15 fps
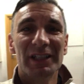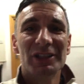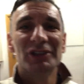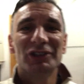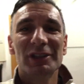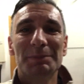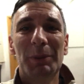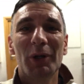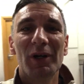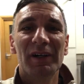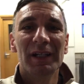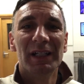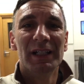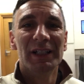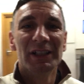She's put
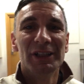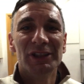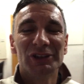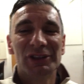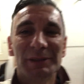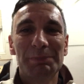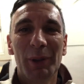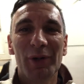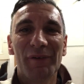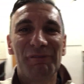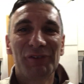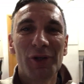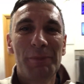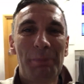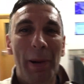a
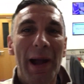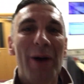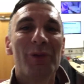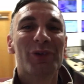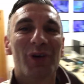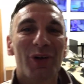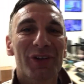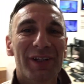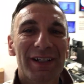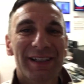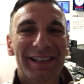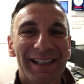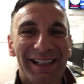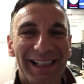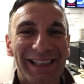few pound on.
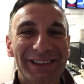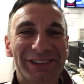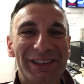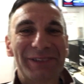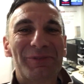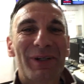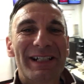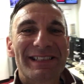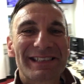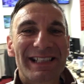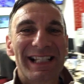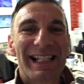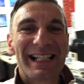And she wears the